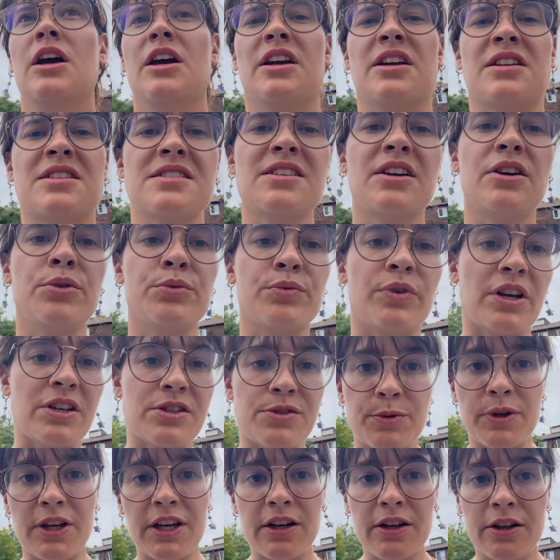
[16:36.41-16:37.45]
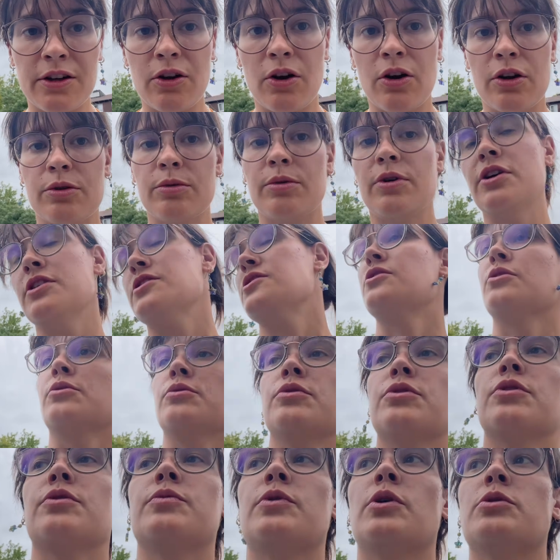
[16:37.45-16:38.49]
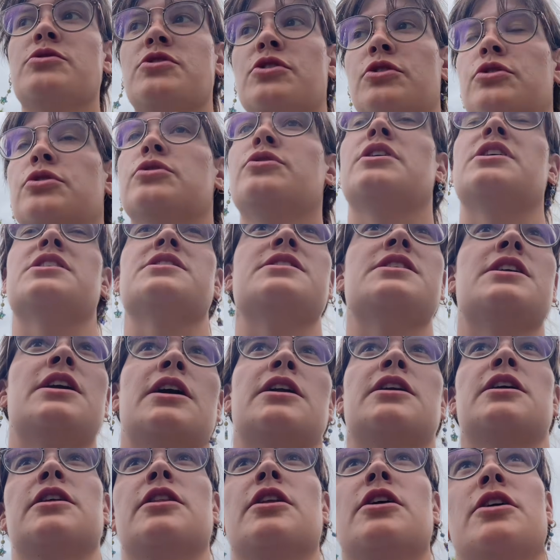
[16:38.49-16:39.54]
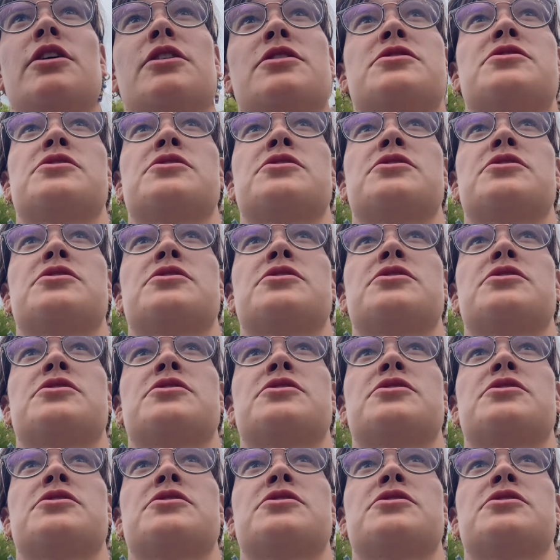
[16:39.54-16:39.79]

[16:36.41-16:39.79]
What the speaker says: It's like a race weekend in Ottawa, so the roads are crazy getting there,